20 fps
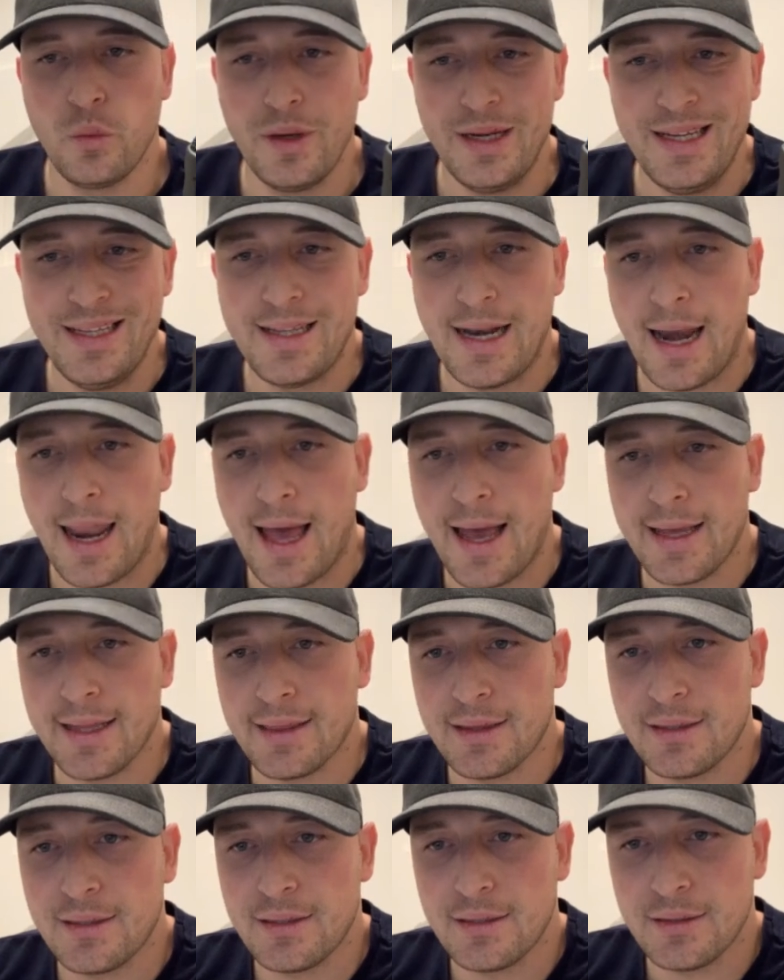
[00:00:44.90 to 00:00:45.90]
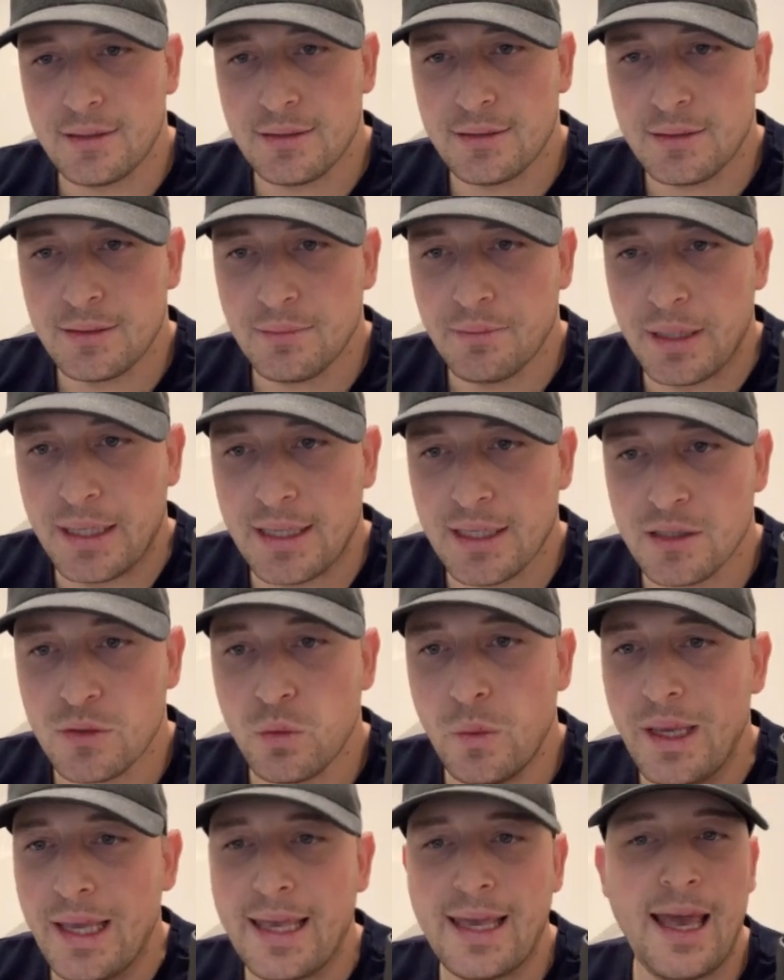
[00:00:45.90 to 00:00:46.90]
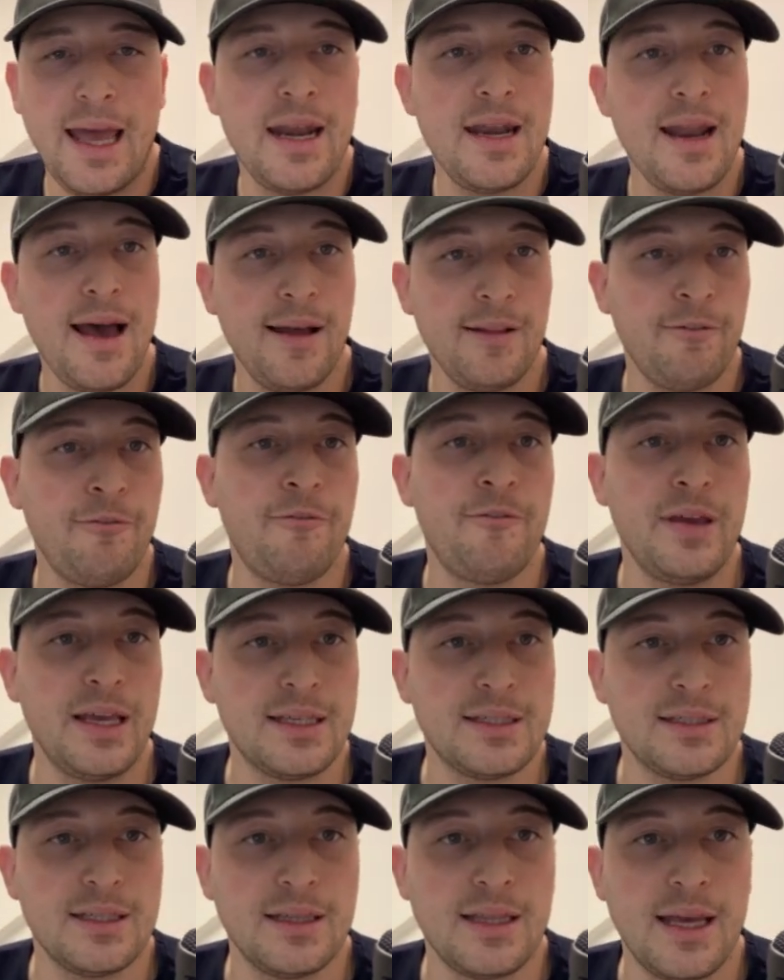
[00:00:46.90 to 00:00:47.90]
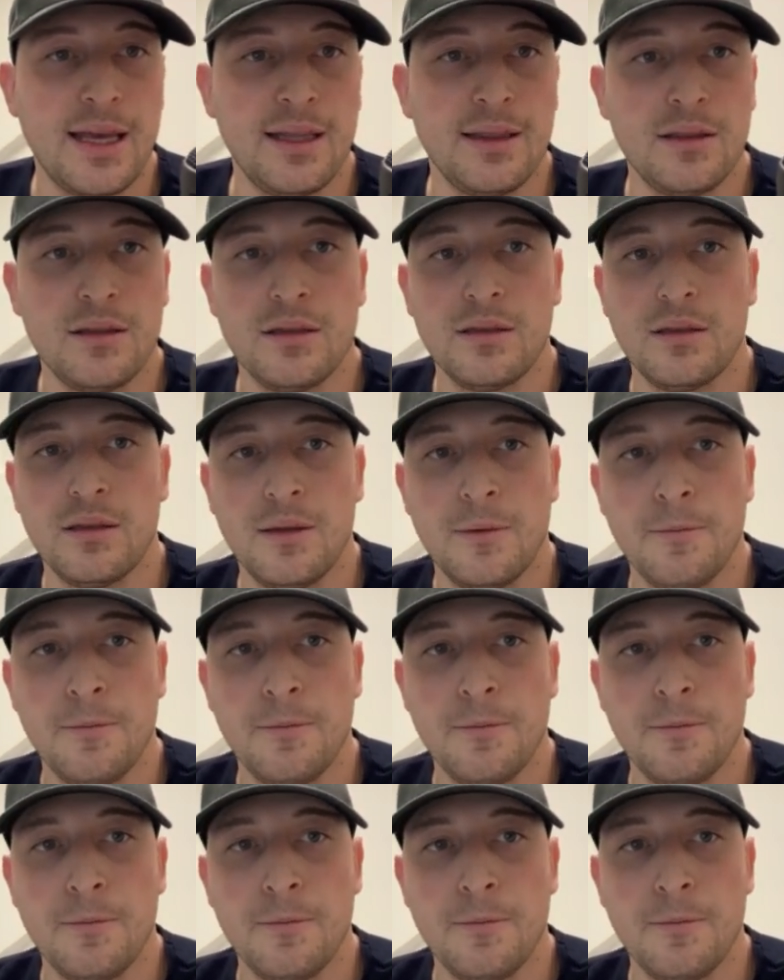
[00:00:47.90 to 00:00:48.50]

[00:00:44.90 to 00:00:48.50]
we need a light because we cannot fix a dent